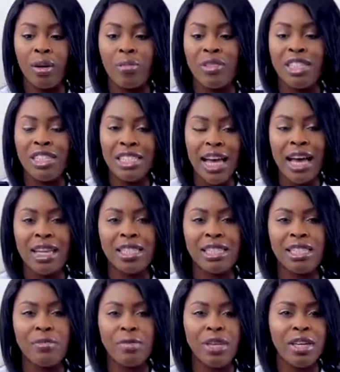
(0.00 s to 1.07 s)

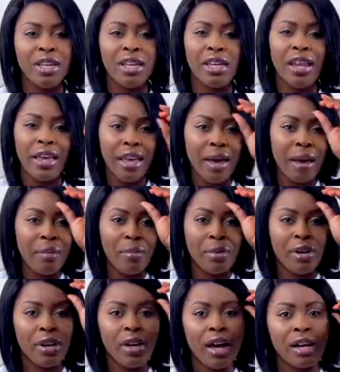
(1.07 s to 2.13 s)
jasmine
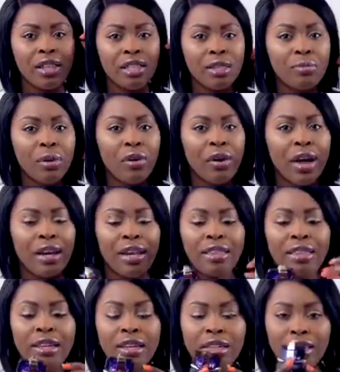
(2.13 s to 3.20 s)
amber kind of smell, and I
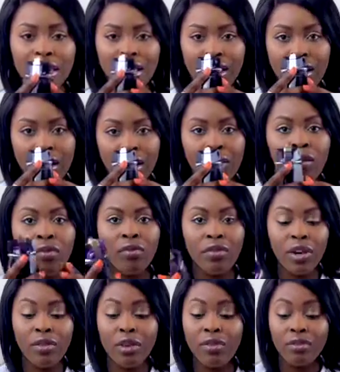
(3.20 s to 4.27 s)
think it's like
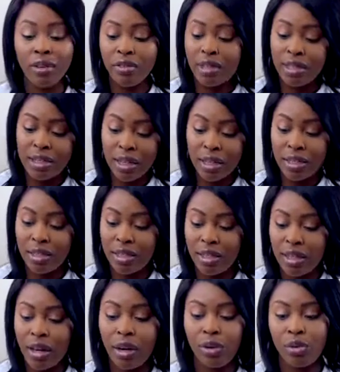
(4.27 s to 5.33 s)
very
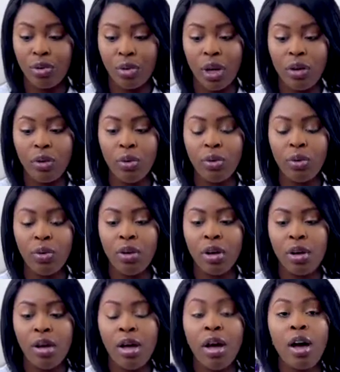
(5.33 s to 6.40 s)
sexy. I don't know, I know
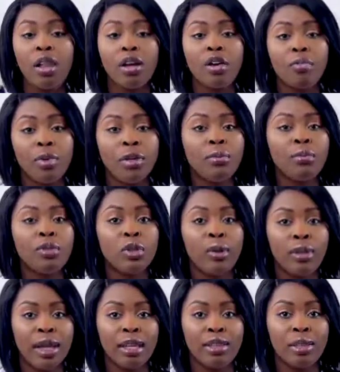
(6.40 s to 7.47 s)
a lot of people don't
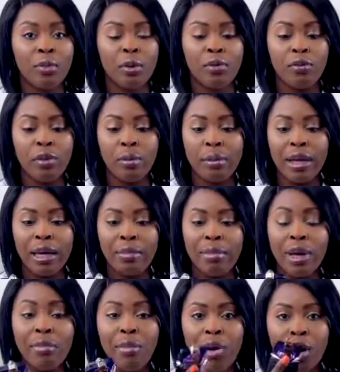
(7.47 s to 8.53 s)
like this perfume. Like my
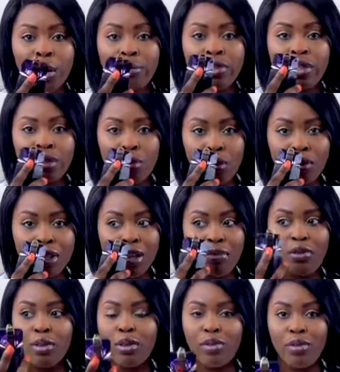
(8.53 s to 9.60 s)
mom smelled it
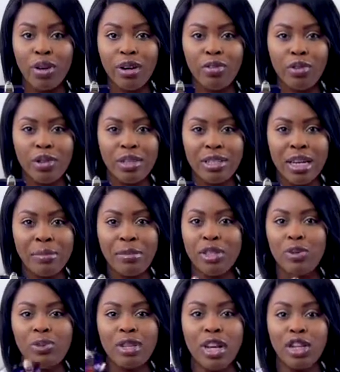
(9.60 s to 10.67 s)
for the very first time and
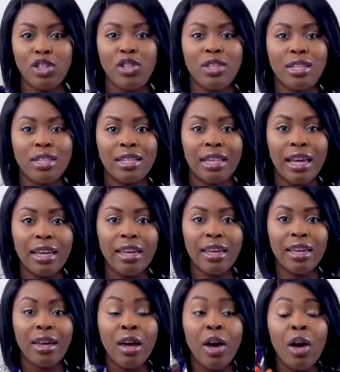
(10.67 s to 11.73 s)
she was like, she doesn't like
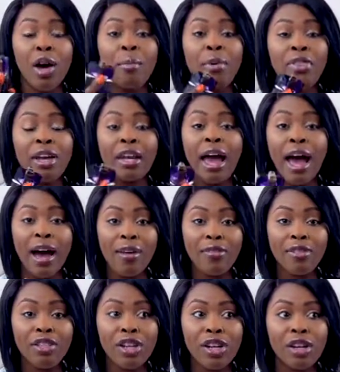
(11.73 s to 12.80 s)
it, but then
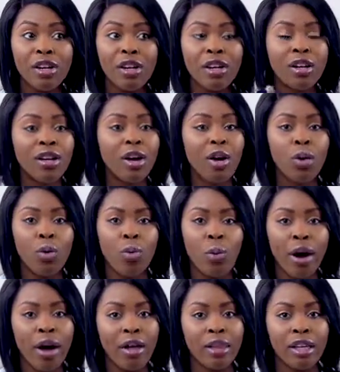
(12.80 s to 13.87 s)
after a
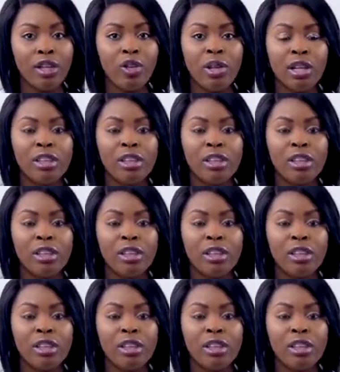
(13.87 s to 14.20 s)
while, like you let the